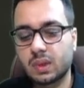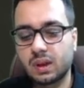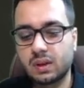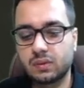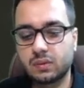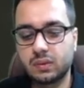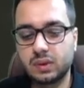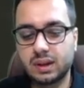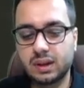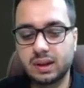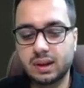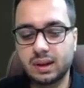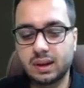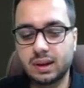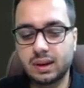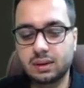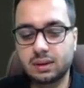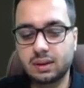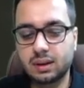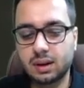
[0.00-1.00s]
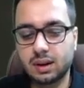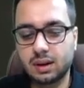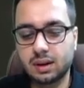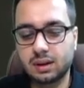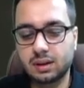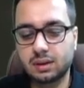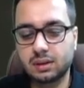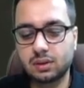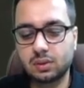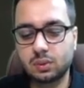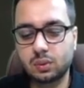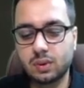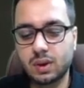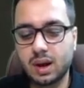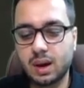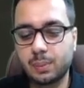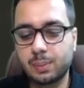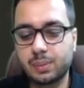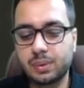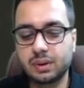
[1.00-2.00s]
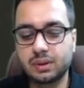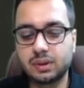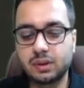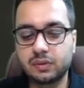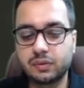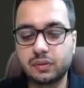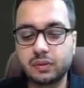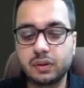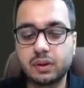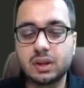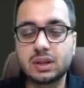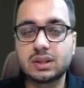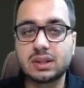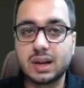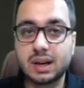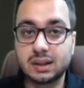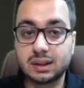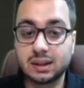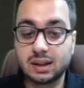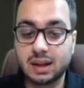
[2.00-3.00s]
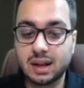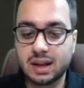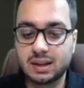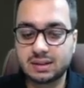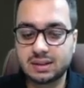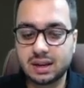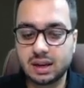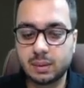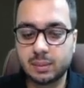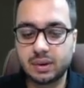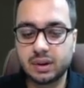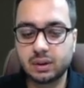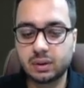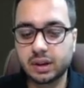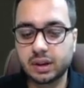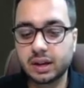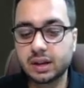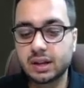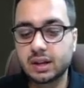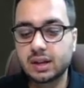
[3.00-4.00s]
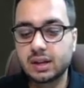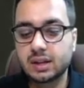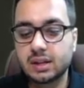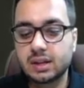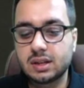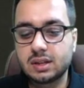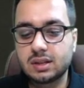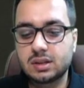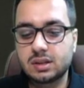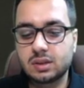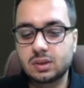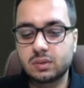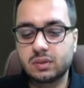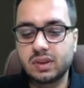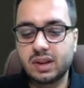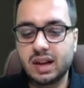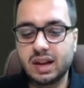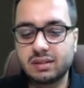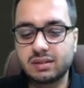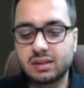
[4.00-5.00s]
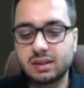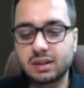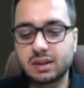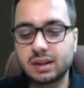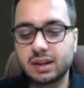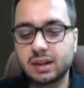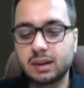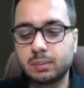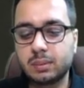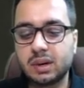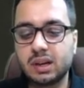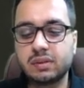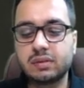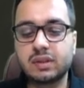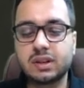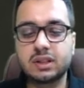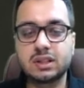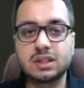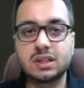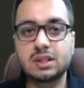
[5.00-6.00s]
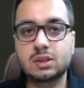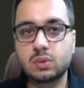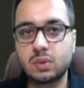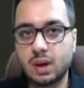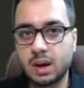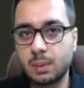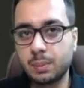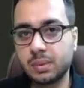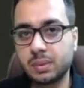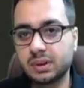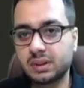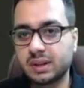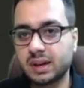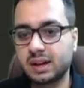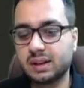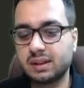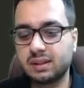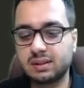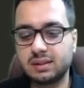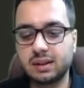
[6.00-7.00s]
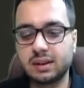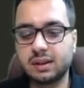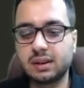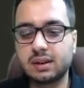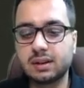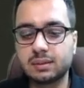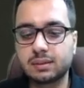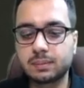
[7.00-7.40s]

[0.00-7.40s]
we can swap the first and the last element. Okay, so we have a inbuilt function swap that is there,